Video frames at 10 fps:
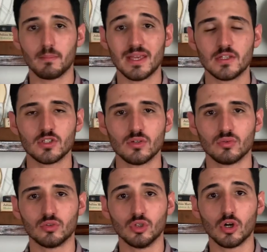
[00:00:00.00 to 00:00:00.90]
makes you
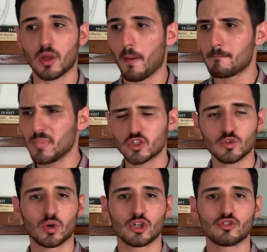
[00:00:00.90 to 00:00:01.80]
look
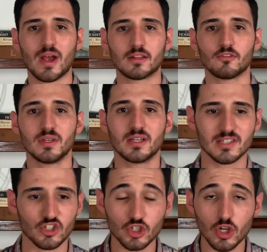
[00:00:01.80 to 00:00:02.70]
much more attractive
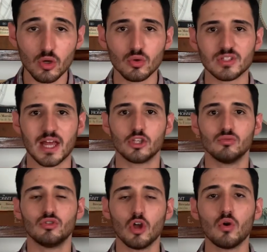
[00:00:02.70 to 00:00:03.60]
because it shows that
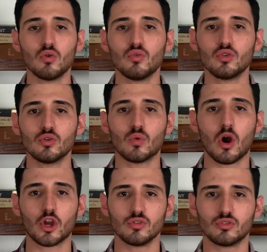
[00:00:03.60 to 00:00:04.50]
you know who you
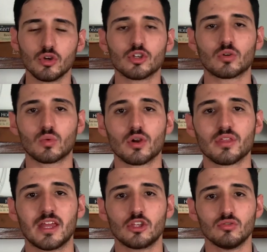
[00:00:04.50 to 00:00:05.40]
are, you know your
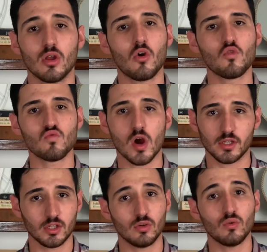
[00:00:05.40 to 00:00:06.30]
worth, and you know
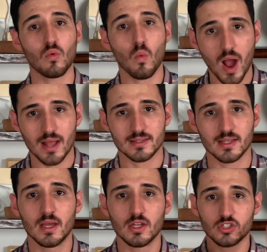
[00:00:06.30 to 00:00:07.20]
what you
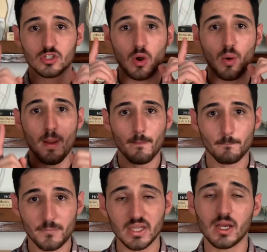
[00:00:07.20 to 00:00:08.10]
want. So
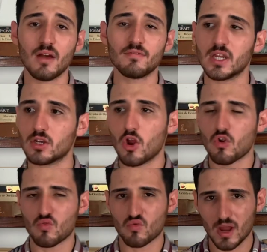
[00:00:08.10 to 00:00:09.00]
be
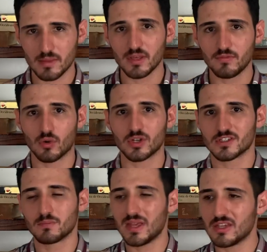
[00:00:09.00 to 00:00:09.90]
confident right before,
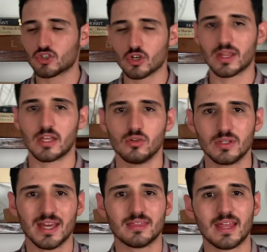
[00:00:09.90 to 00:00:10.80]
just make sure that you
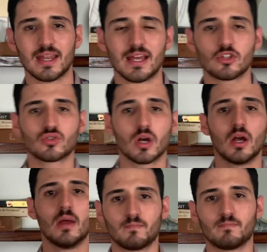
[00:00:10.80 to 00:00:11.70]
get that
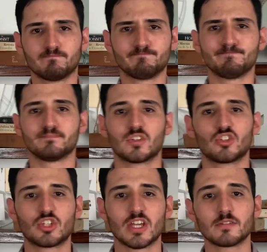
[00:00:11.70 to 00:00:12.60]
extra mm,
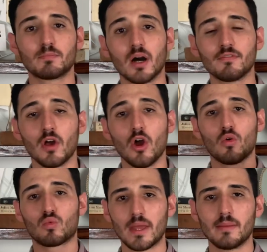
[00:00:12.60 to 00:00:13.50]
chest puff
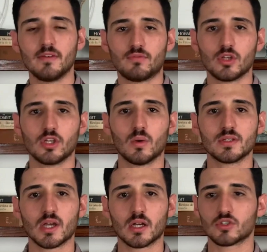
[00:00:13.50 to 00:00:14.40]
right before you go
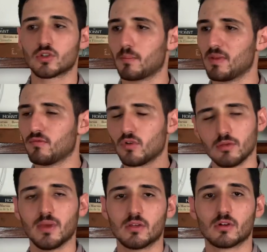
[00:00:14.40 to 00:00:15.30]
and talk to her, before
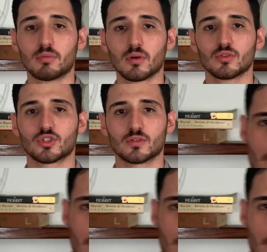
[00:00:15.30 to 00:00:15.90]
you make your approach.